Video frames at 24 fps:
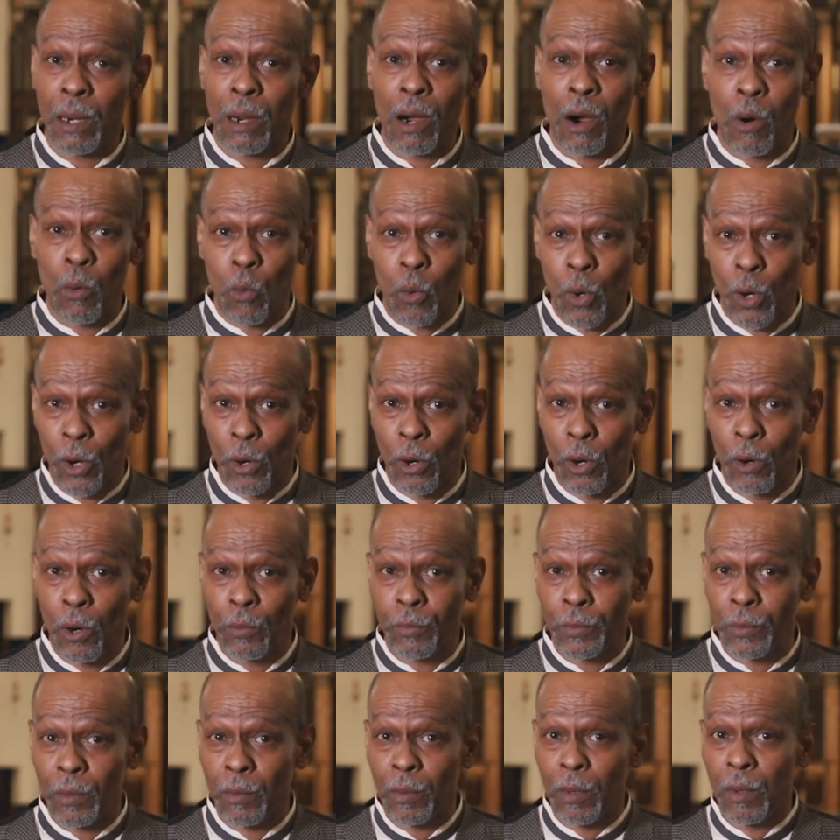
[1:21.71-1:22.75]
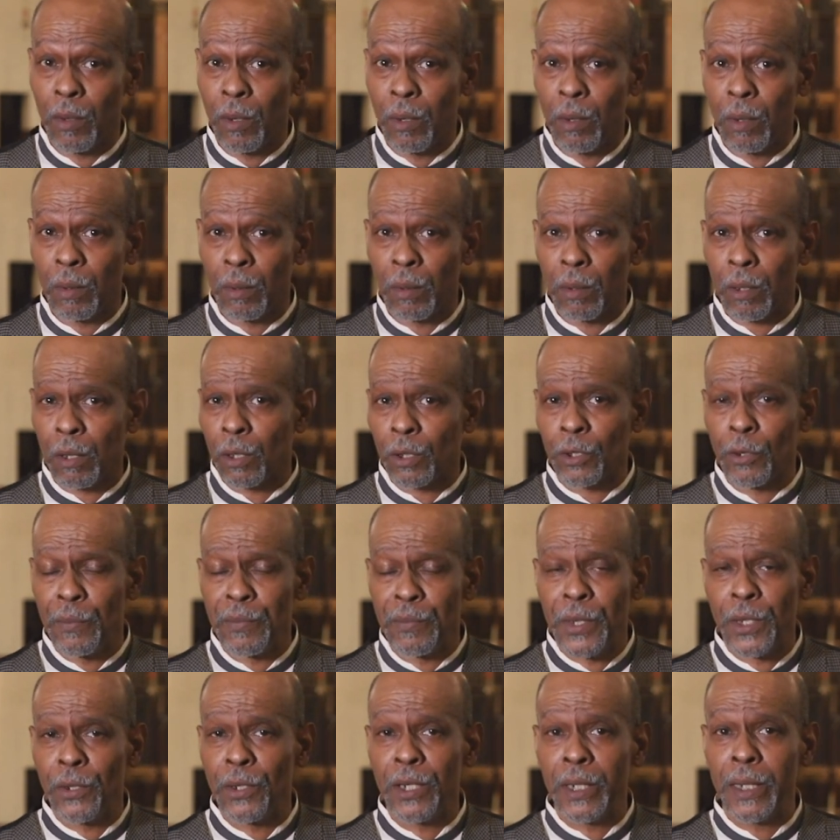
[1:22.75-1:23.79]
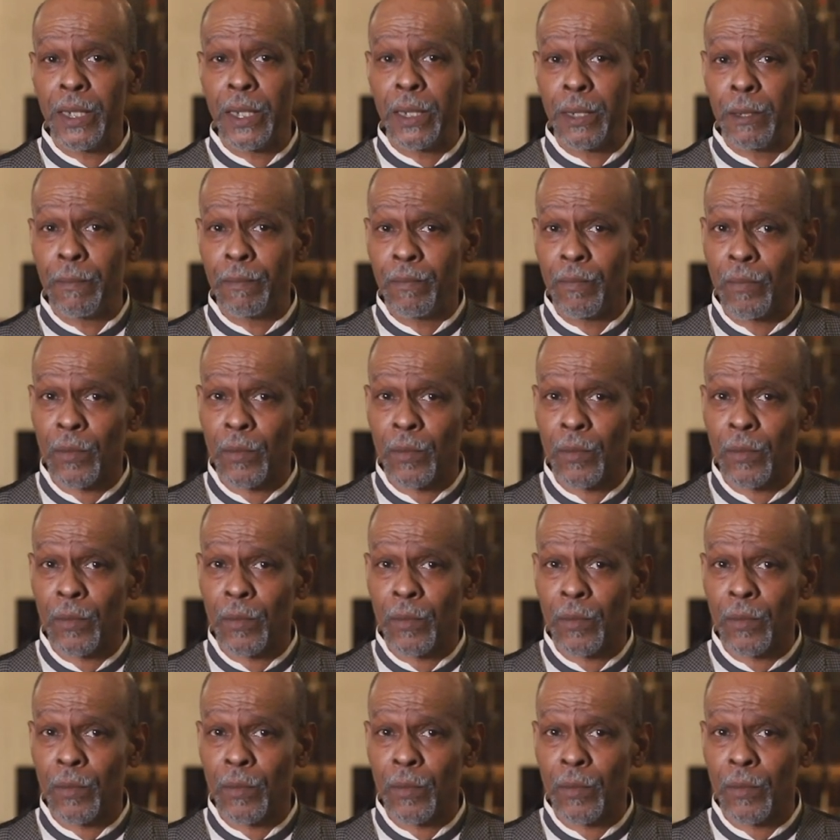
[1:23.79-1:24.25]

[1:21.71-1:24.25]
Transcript: Our world, our community,